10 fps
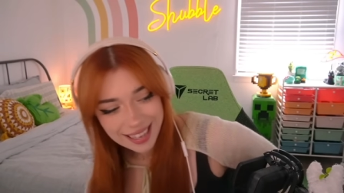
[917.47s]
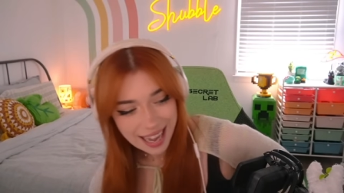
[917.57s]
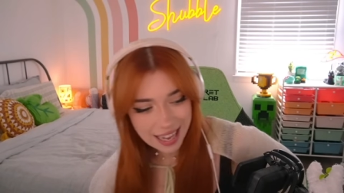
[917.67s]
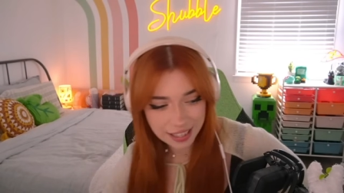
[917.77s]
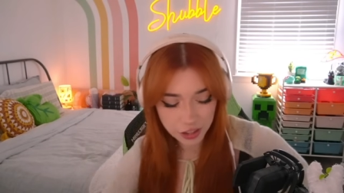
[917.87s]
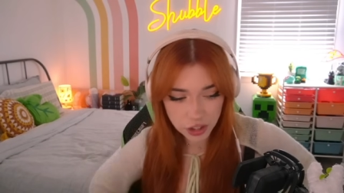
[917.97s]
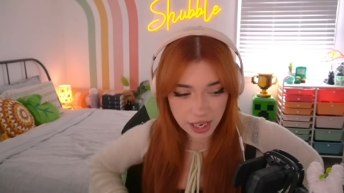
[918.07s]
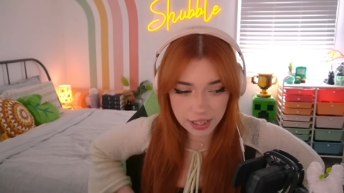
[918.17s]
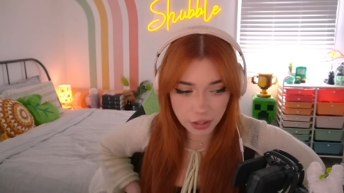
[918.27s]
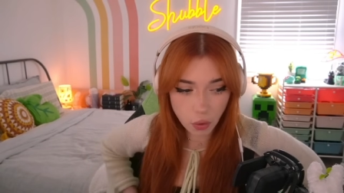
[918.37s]
and
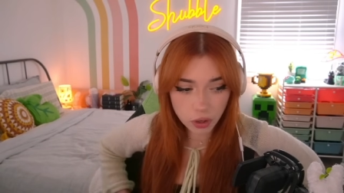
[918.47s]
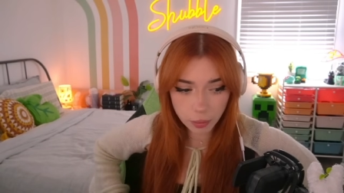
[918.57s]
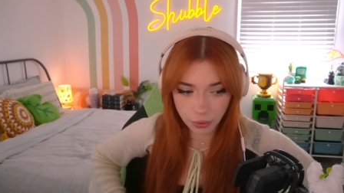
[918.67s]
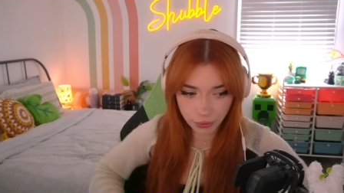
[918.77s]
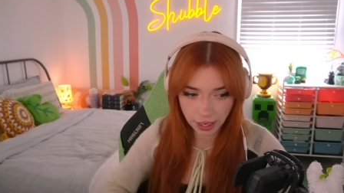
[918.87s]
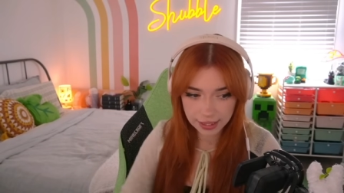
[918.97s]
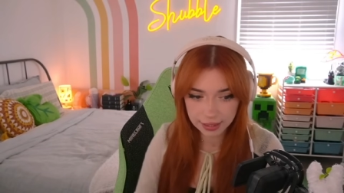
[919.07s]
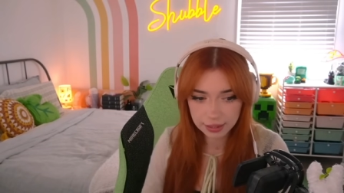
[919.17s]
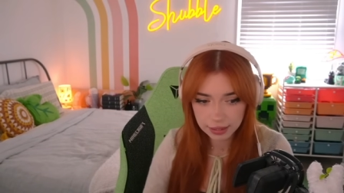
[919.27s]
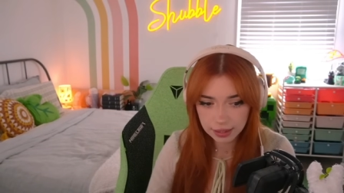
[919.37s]
sending horrible
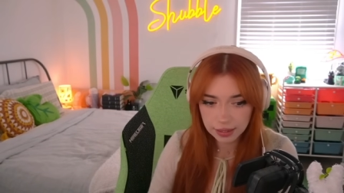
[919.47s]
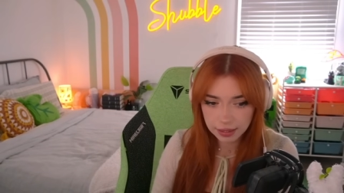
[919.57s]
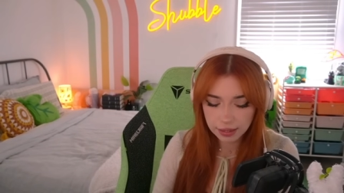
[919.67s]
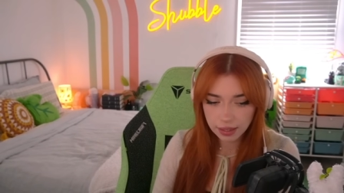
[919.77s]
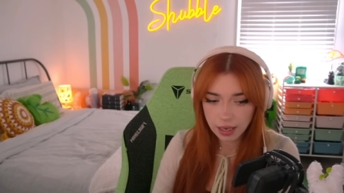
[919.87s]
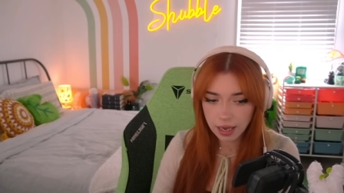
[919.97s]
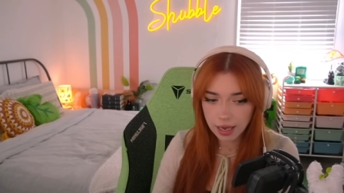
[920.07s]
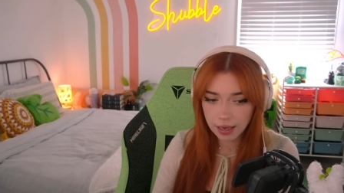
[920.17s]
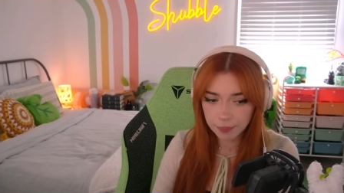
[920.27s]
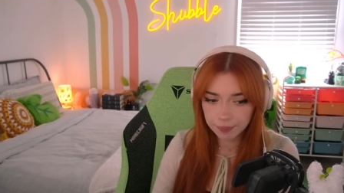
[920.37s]
threats.
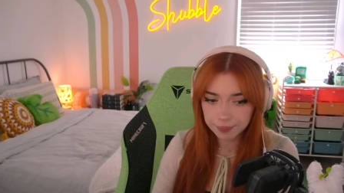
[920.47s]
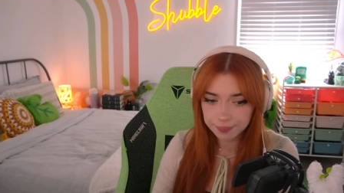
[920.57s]
I